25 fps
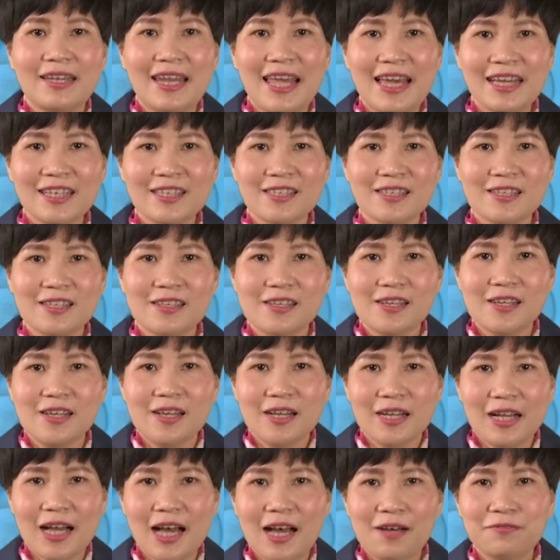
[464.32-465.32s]
Next,
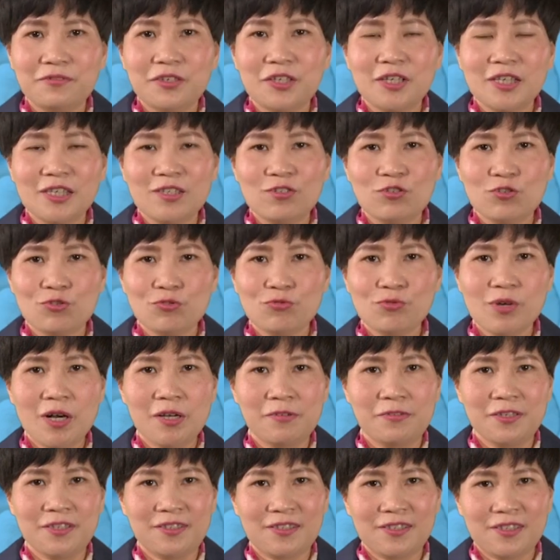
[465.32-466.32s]
cover
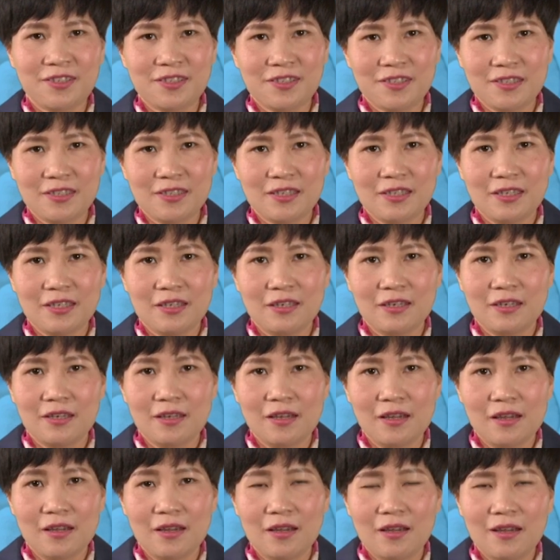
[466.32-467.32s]
insurance.
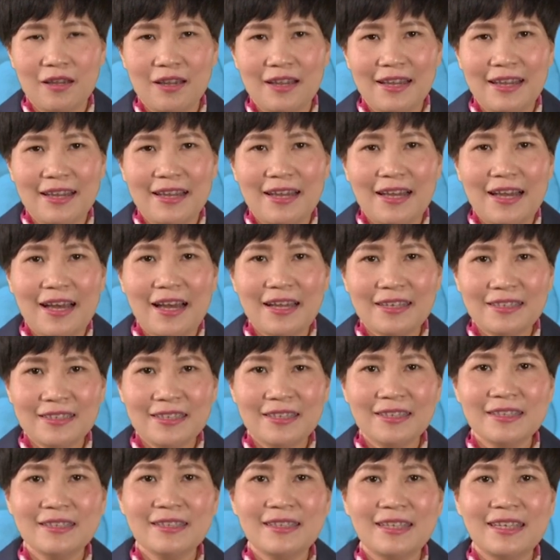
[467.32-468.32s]

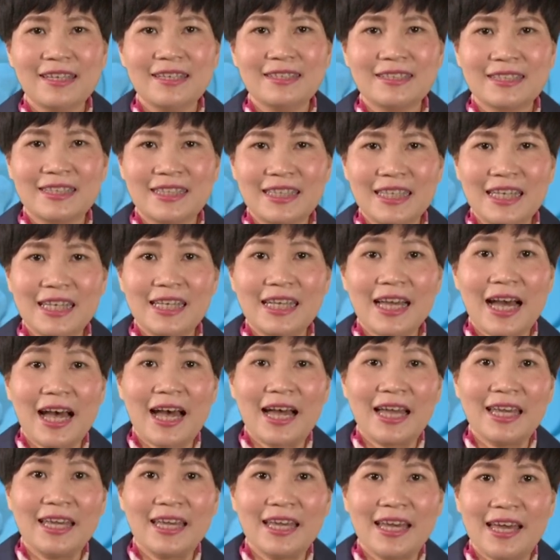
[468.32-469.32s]
Under the
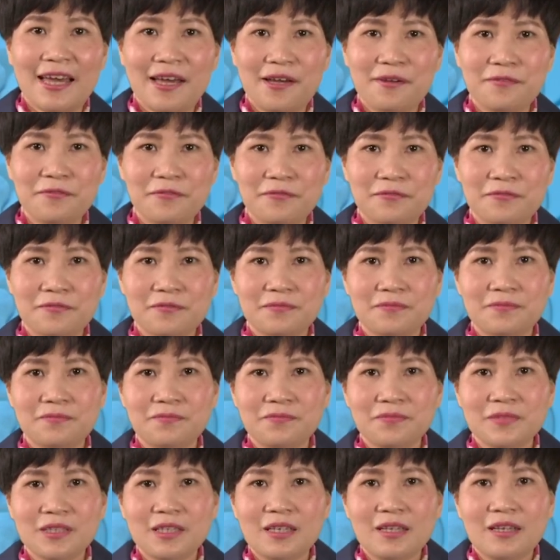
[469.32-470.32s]
CIF,
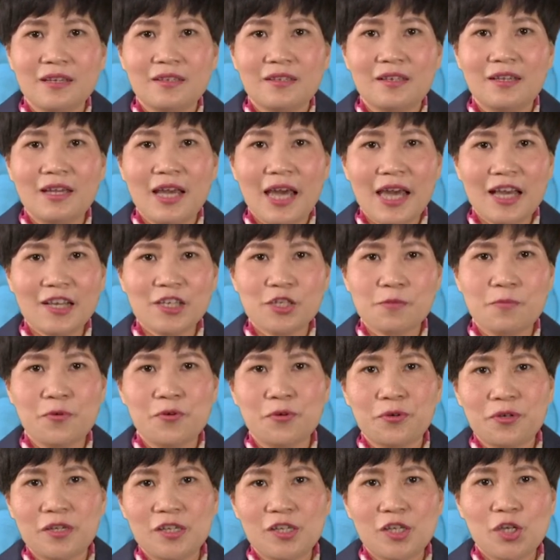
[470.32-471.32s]
the
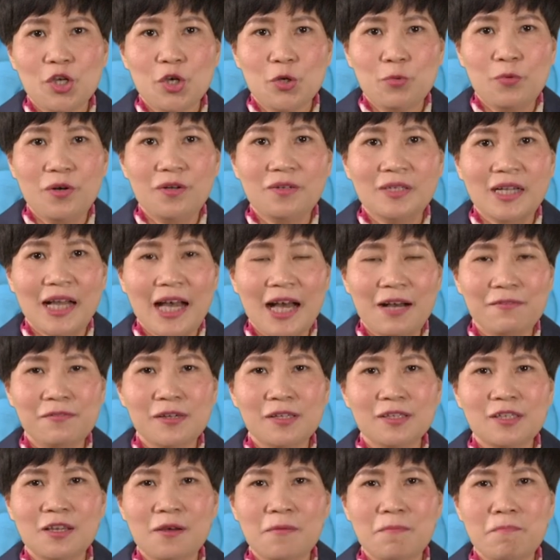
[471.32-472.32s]
exporter will
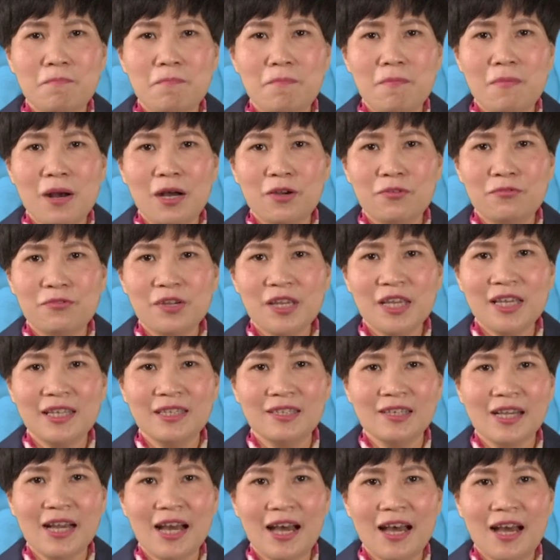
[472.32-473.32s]
cover the
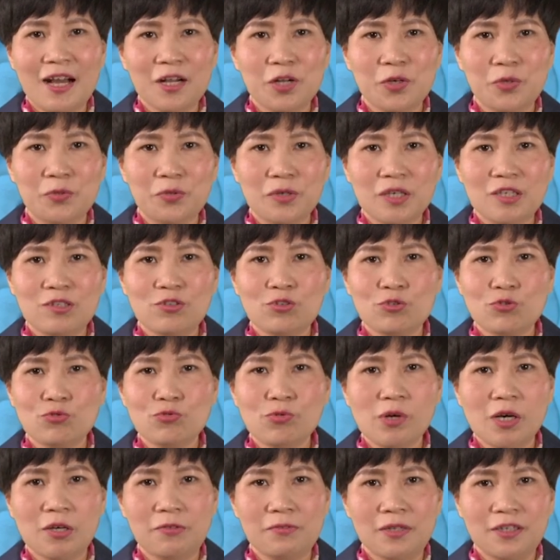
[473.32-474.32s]
marine cargo
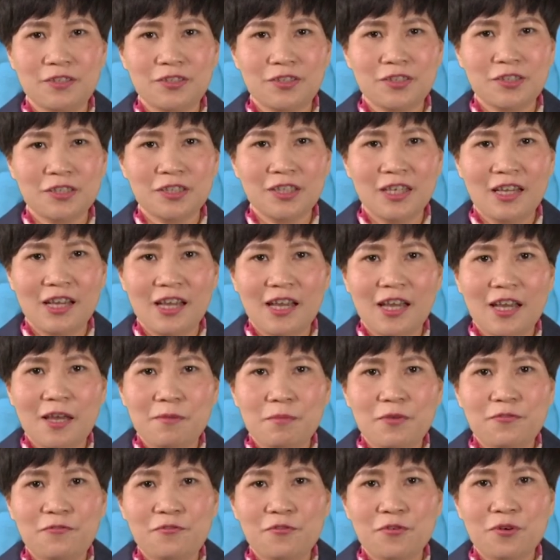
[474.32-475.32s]
insurance
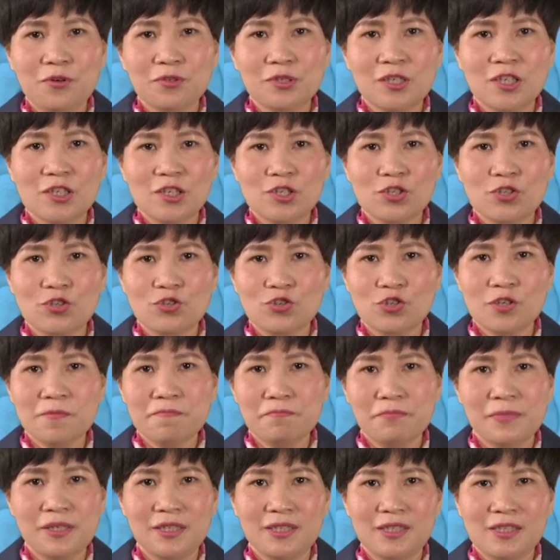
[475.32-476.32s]
before the
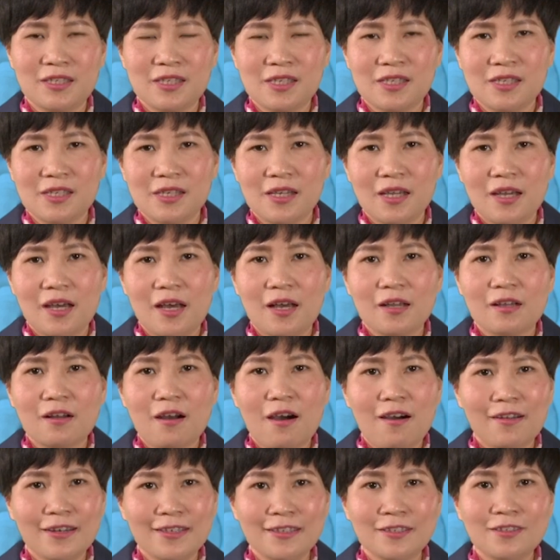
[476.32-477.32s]
shipment
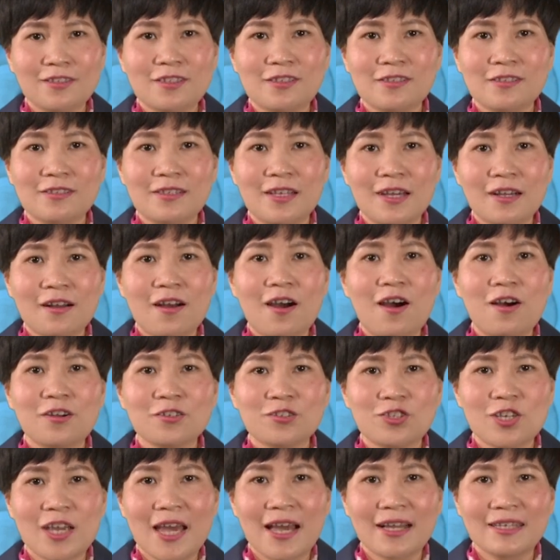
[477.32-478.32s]
according to the
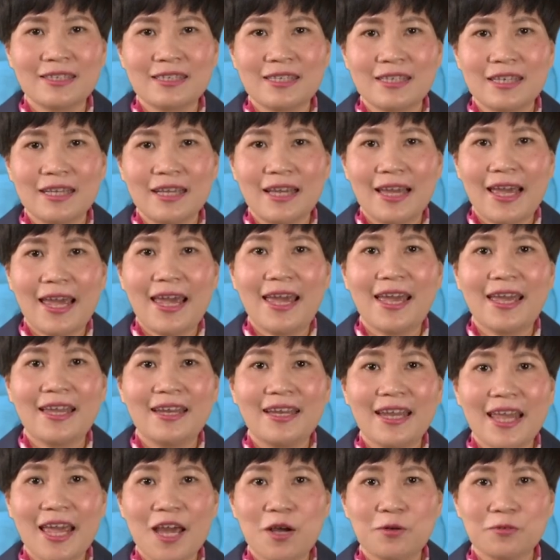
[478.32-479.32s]
contract
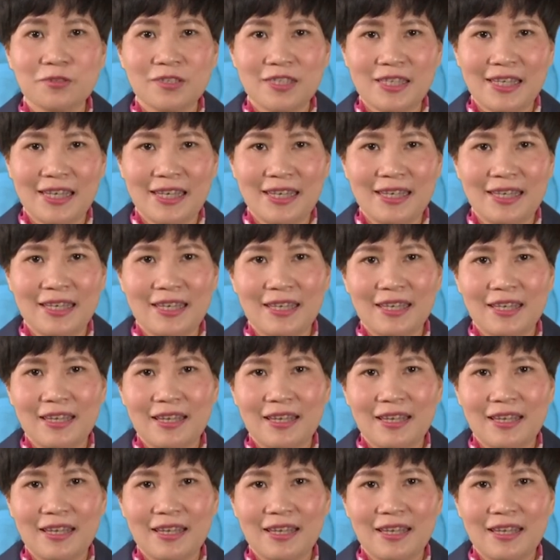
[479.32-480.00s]
and LC.